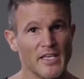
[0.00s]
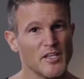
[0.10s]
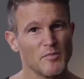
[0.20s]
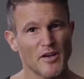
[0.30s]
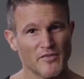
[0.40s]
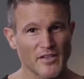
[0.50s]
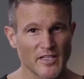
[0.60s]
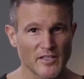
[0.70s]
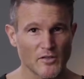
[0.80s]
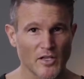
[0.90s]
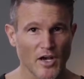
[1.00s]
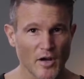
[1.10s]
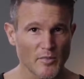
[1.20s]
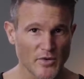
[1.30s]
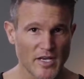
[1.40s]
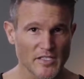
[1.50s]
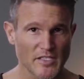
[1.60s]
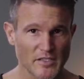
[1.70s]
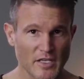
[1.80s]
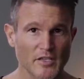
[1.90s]
you might feel a little carb crash
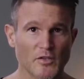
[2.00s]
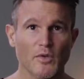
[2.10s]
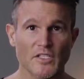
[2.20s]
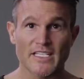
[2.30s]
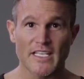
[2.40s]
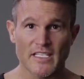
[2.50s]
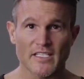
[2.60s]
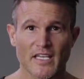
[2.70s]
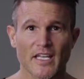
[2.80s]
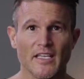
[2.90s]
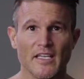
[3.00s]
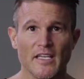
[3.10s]
and you'll want to eat again.